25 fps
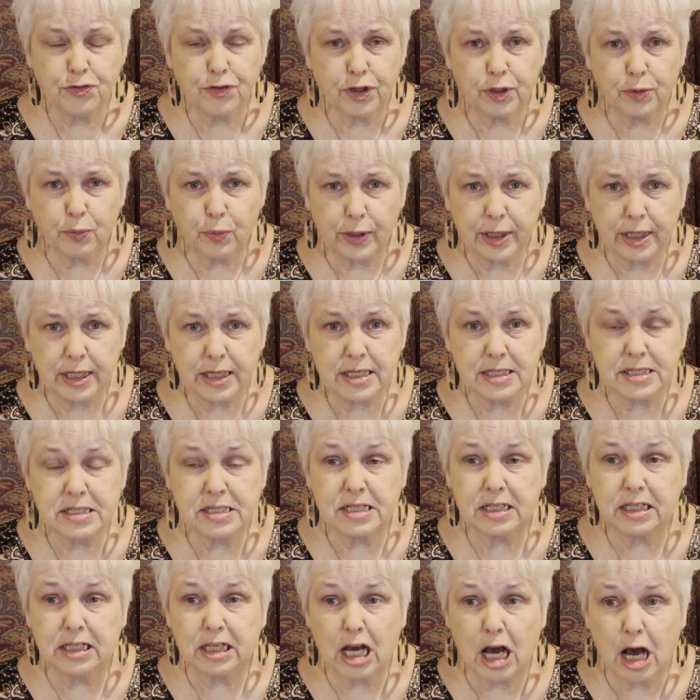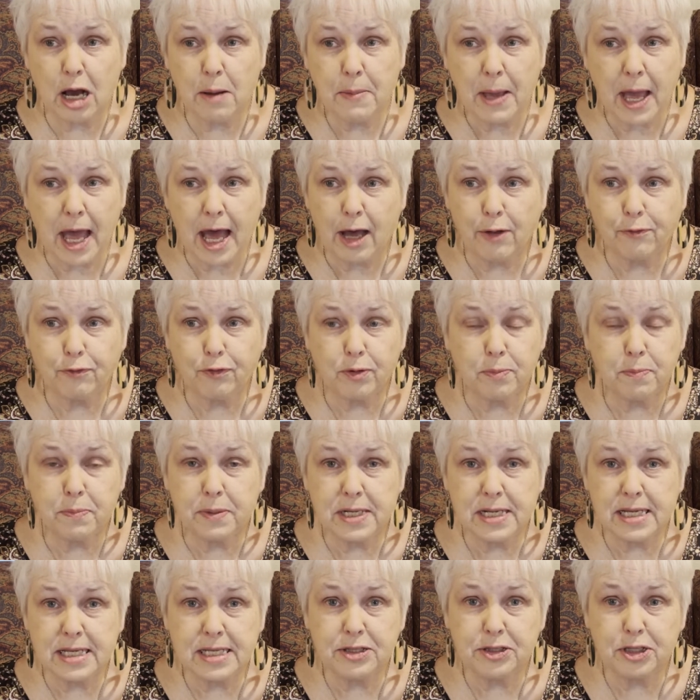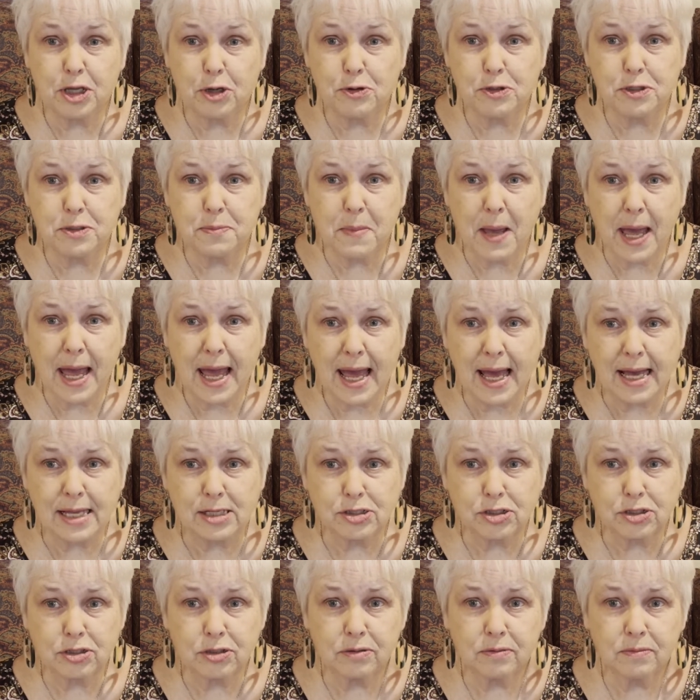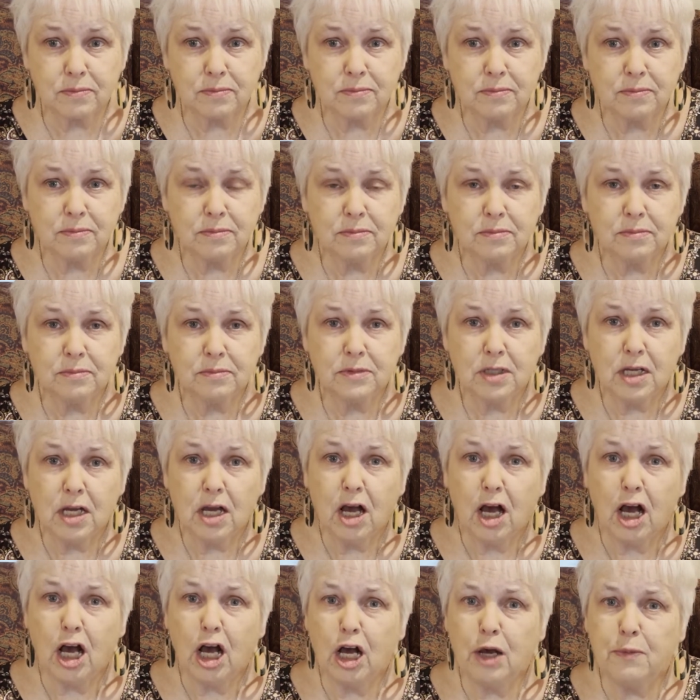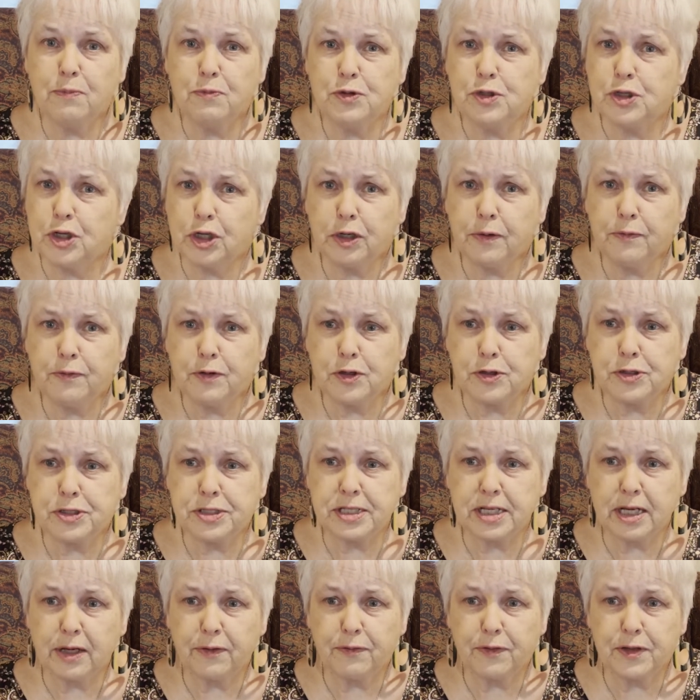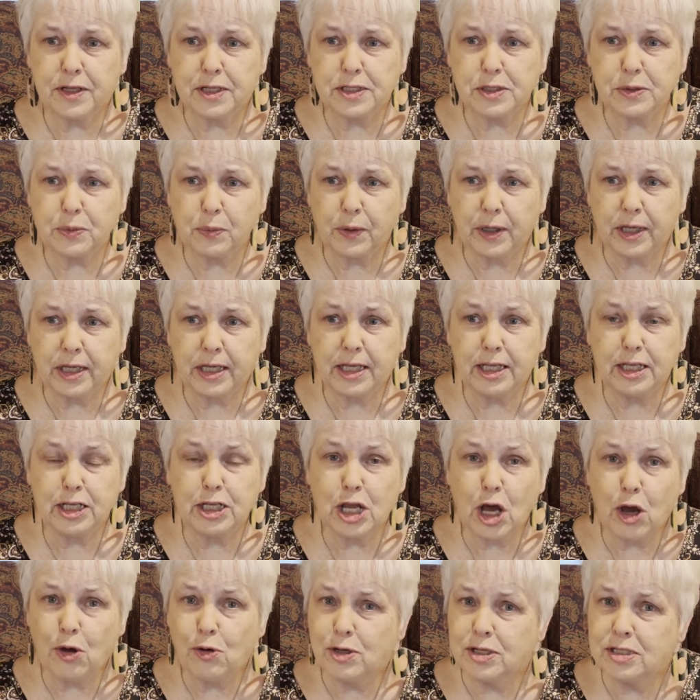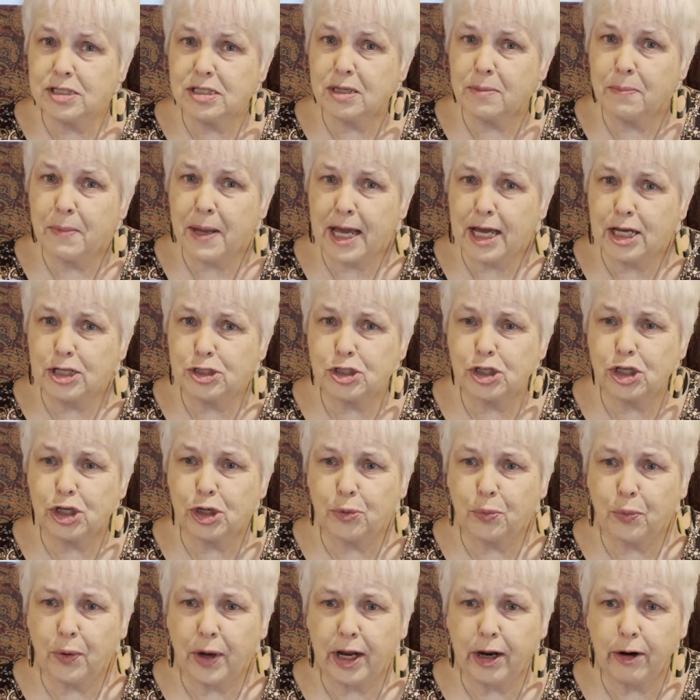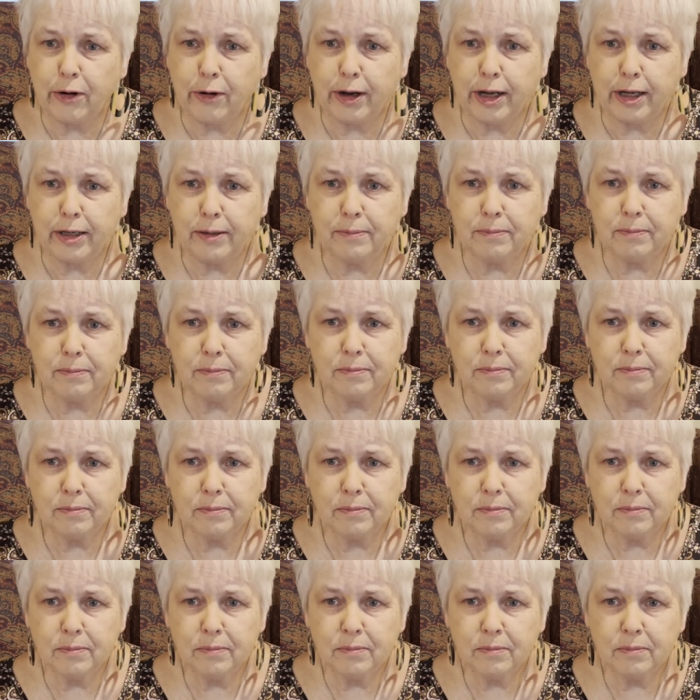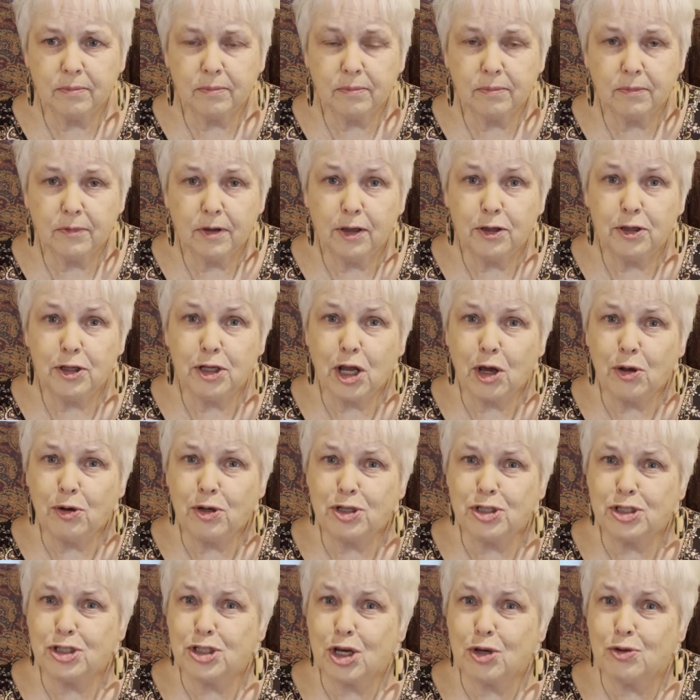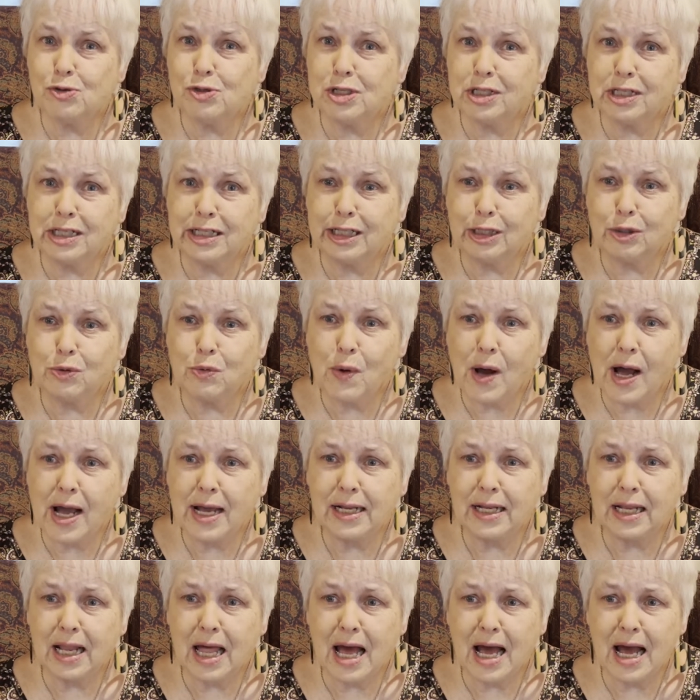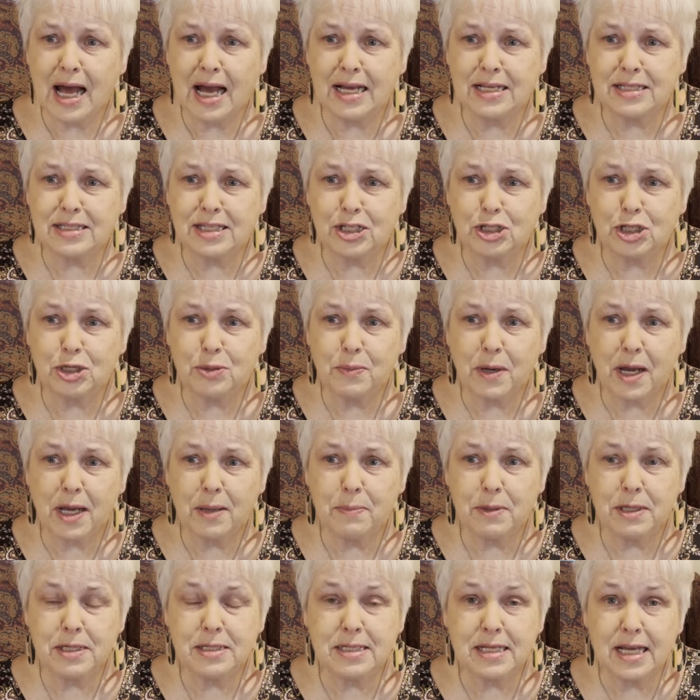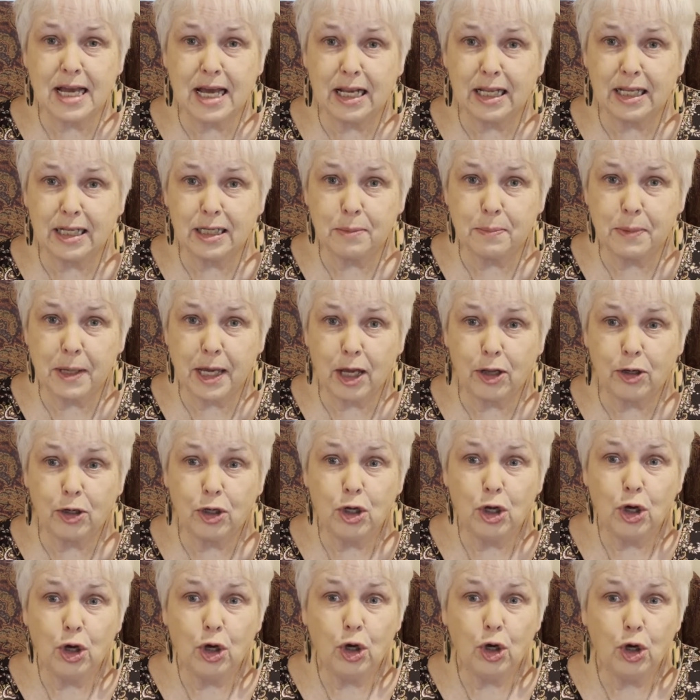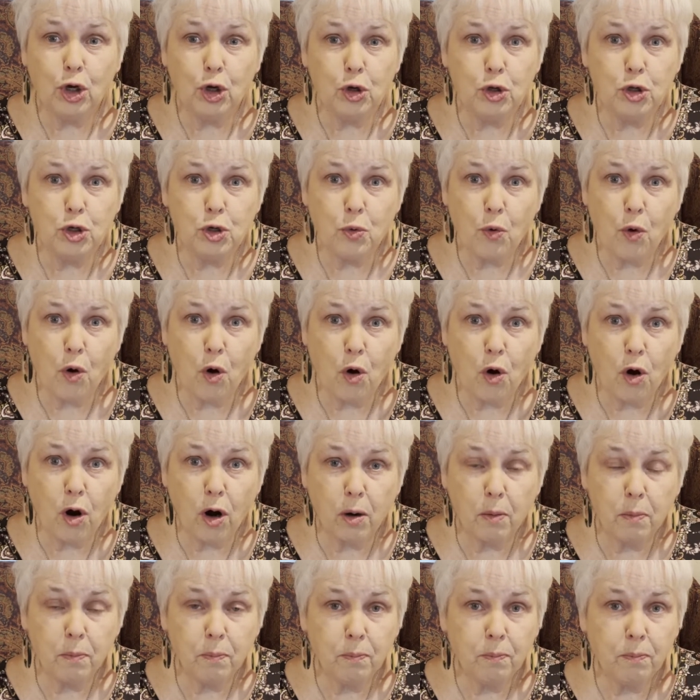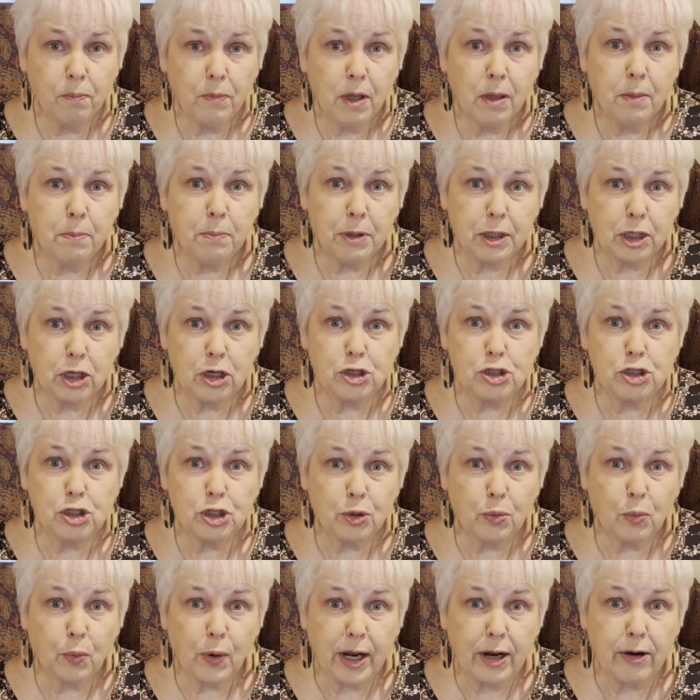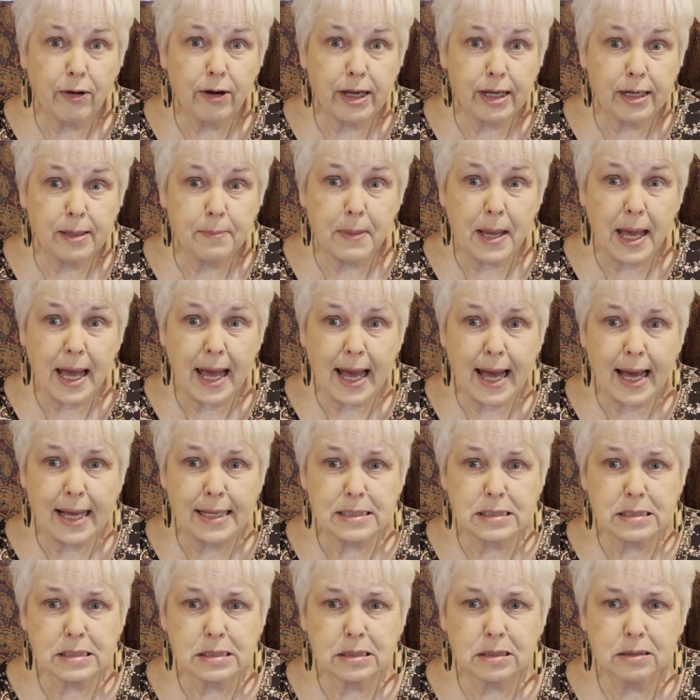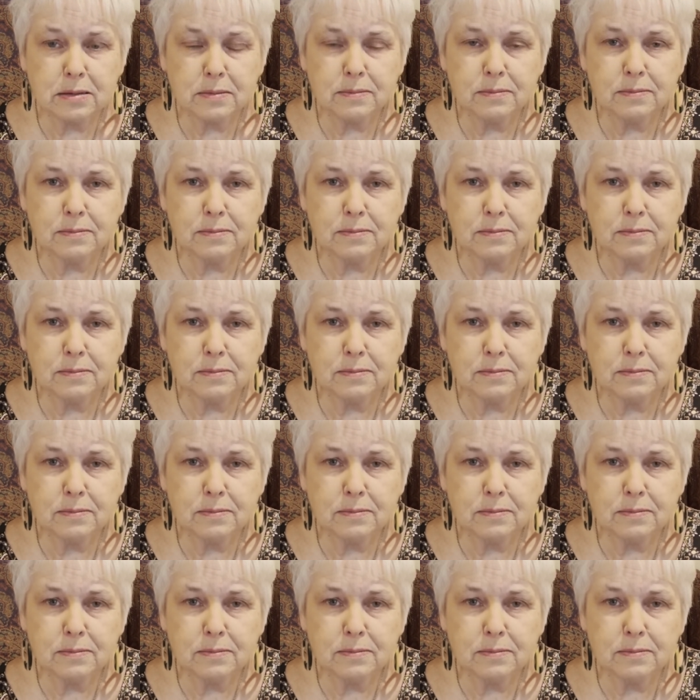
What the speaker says: for the week is to come out from beneath those masks. Observe yourself this week and notice the mask you're wearing. Notice those little white lies that you might be telling about who you are because you're wearing a mask.